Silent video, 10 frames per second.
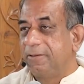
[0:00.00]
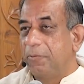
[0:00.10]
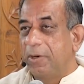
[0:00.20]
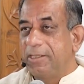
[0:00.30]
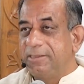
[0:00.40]

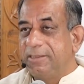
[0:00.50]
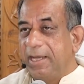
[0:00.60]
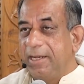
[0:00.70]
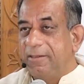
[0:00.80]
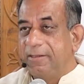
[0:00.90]
What is
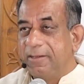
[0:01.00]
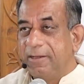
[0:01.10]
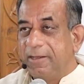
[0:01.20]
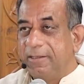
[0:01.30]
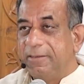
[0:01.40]
that?
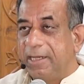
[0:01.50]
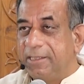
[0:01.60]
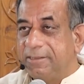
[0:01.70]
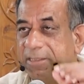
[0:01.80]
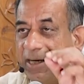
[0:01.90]
That
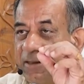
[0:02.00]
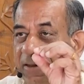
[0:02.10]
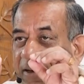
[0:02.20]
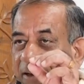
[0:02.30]
is that